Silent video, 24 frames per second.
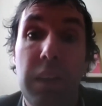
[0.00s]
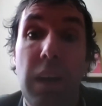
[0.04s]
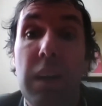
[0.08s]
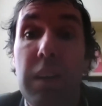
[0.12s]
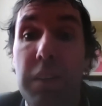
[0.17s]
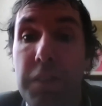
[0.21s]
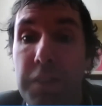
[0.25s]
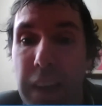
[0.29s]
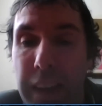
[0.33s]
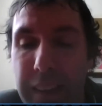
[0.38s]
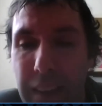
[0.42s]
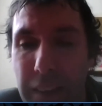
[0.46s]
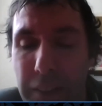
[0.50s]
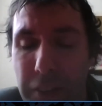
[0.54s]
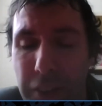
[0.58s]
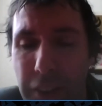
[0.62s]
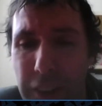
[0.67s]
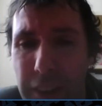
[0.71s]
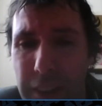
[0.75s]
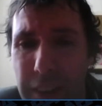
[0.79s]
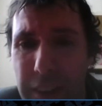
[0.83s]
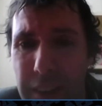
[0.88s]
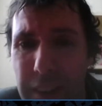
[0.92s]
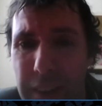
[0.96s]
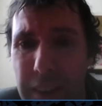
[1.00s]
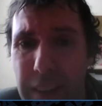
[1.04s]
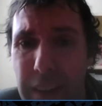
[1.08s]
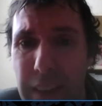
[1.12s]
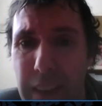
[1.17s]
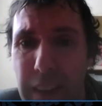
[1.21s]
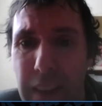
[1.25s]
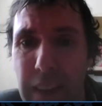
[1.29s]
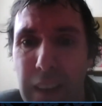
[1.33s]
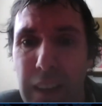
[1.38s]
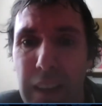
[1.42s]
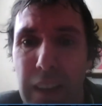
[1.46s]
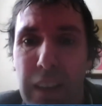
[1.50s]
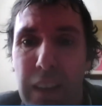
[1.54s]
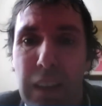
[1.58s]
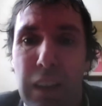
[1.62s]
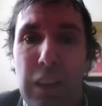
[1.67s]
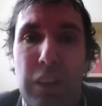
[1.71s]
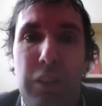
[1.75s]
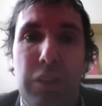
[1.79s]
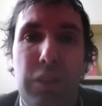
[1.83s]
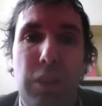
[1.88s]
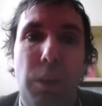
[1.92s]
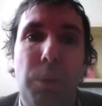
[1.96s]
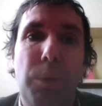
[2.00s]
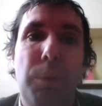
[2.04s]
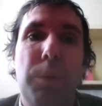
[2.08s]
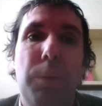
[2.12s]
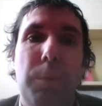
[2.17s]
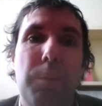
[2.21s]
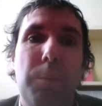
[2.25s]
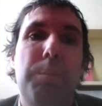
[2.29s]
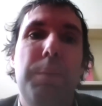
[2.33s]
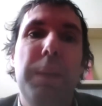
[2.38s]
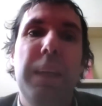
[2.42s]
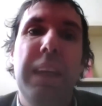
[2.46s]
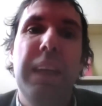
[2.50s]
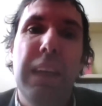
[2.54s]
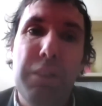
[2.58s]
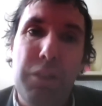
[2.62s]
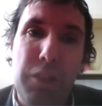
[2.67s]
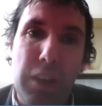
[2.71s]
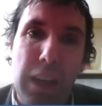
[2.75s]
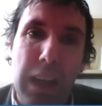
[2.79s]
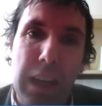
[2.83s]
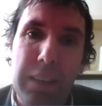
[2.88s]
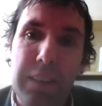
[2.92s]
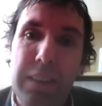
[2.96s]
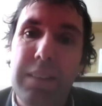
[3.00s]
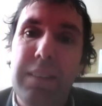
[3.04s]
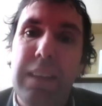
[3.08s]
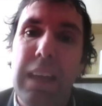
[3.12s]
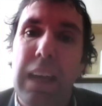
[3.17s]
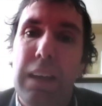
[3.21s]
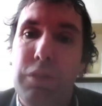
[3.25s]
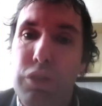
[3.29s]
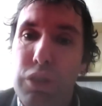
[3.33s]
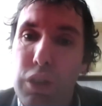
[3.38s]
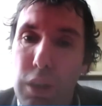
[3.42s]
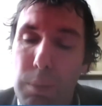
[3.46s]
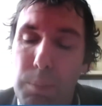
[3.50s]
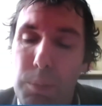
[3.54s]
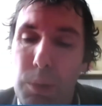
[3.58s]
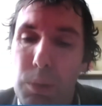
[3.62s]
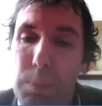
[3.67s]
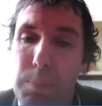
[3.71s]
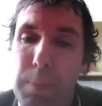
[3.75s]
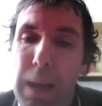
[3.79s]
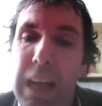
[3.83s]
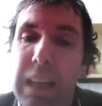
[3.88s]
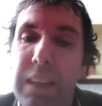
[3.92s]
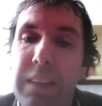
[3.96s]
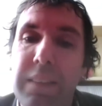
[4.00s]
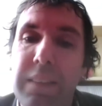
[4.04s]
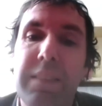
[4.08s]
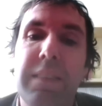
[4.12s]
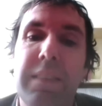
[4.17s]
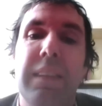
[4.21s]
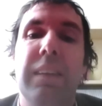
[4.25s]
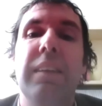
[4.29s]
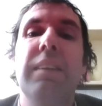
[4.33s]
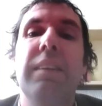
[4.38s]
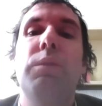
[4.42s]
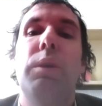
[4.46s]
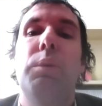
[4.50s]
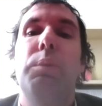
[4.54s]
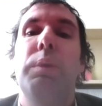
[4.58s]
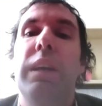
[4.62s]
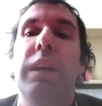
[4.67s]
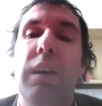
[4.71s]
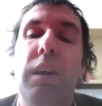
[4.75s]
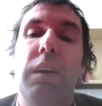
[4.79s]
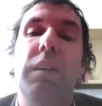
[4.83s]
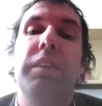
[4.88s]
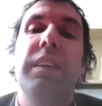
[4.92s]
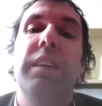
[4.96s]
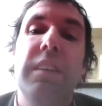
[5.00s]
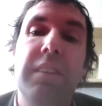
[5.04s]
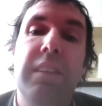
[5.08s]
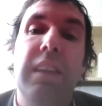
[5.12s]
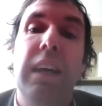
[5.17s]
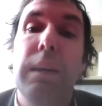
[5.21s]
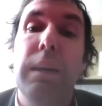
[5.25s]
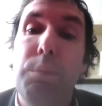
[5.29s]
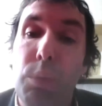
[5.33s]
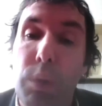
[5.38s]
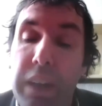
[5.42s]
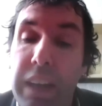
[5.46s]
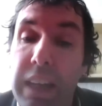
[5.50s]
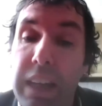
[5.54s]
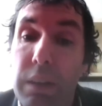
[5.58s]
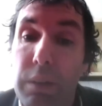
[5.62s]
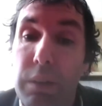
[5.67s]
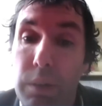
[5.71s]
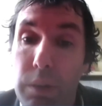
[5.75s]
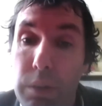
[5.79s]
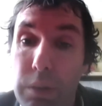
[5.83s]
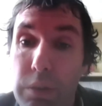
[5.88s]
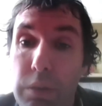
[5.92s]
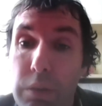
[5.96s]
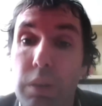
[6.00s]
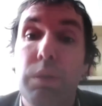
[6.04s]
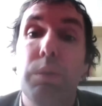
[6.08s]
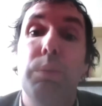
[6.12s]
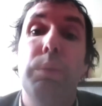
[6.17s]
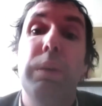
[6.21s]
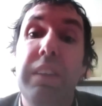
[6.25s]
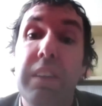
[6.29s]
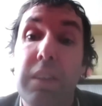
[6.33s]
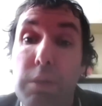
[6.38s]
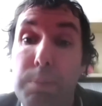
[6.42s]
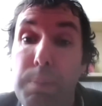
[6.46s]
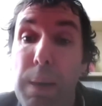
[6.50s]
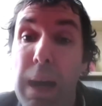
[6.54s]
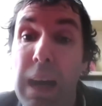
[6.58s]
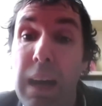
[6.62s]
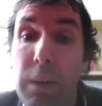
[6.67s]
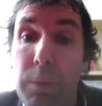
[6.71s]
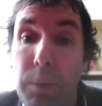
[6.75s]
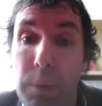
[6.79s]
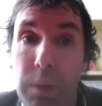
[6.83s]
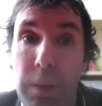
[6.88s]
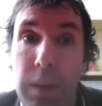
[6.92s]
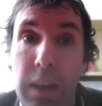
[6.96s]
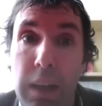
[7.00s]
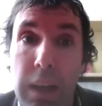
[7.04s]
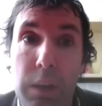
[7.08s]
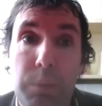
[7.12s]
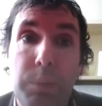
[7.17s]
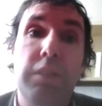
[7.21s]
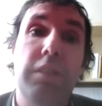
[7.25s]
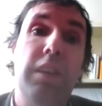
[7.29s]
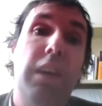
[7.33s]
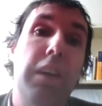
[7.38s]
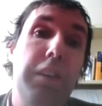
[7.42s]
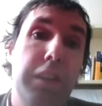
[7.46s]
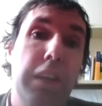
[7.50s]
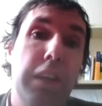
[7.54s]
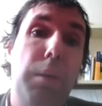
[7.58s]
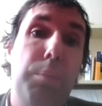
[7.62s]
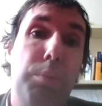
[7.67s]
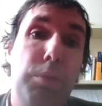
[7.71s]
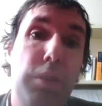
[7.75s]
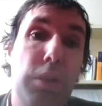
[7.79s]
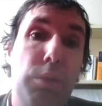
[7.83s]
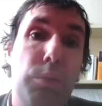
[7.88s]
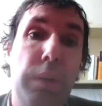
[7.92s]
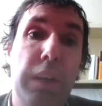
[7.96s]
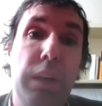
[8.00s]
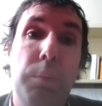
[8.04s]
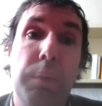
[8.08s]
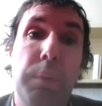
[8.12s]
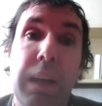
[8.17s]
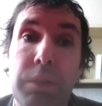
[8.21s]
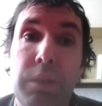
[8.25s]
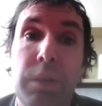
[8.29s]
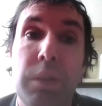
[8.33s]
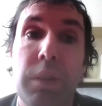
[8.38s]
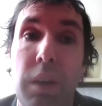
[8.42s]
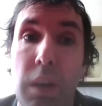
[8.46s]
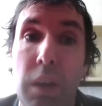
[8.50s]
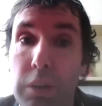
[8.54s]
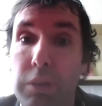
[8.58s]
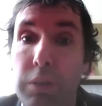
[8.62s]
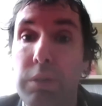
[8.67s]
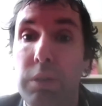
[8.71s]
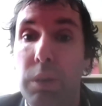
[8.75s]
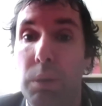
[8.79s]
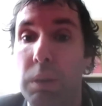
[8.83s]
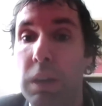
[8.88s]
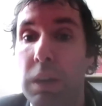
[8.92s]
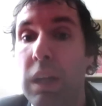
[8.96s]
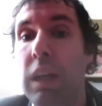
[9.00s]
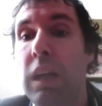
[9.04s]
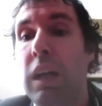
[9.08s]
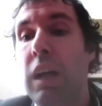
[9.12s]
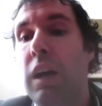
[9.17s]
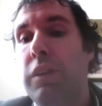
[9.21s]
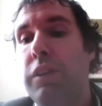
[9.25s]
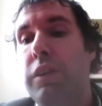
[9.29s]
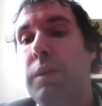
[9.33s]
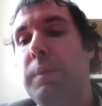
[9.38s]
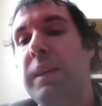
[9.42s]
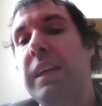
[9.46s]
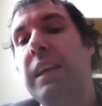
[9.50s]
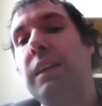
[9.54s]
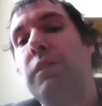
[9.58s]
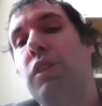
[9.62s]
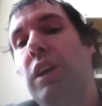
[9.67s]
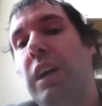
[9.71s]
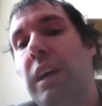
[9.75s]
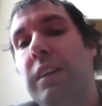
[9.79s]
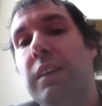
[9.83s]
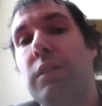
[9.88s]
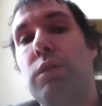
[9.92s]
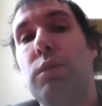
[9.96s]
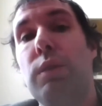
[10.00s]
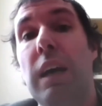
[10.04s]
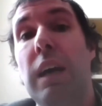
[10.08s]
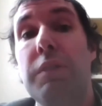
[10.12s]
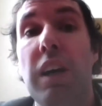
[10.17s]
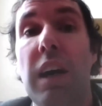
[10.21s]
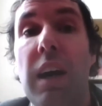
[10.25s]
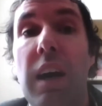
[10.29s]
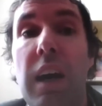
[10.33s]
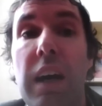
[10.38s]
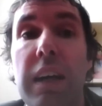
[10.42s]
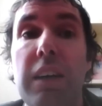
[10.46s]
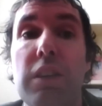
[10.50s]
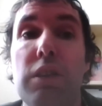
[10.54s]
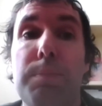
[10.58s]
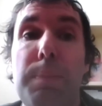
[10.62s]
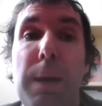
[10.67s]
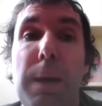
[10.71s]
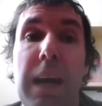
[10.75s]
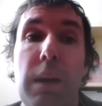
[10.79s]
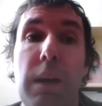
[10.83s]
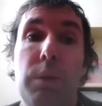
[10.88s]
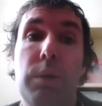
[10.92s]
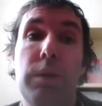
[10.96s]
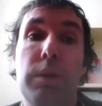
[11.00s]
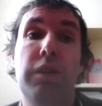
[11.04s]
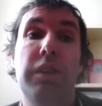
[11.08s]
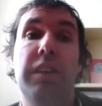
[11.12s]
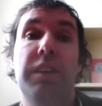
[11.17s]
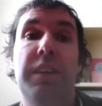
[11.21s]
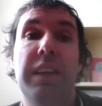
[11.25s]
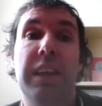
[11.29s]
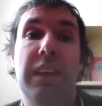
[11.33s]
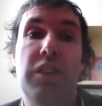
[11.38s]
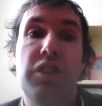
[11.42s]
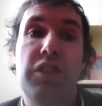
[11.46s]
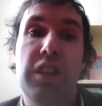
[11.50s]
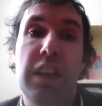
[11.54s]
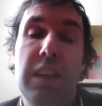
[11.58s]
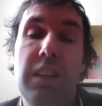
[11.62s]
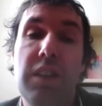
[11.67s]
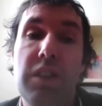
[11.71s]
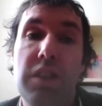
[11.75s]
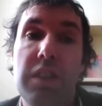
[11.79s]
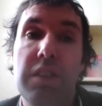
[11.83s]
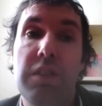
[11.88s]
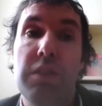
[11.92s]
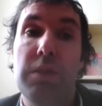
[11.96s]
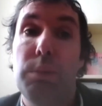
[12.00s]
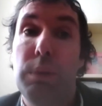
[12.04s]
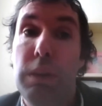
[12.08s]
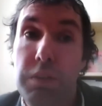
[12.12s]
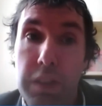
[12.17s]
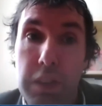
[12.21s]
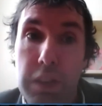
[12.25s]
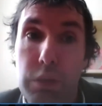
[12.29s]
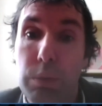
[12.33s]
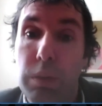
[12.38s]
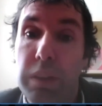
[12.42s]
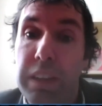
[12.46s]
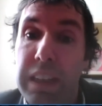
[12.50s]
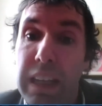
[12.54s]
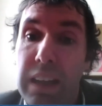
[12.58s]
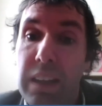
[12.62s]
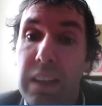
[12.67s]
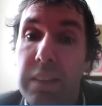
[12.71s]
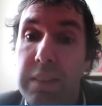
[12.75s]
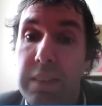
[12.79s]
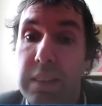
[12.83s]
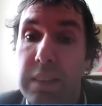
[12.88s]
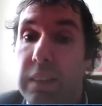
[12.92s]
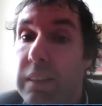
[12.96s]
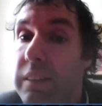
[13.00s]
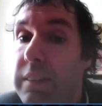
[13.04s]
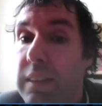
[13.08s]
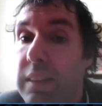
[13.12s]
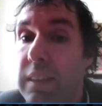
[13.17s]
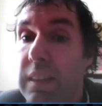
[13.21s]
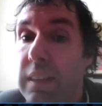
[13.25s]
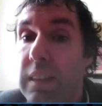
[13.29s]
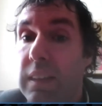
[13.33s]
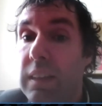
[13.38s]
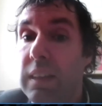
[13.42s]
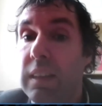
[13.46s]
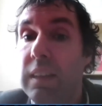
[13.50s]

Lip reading: not effective. So behavior analysts have trouble balancing what we call these type 1 errors with this power. And we saw the opposite way around also. The behavior analysts who had the highest power to detect changes with visual analyses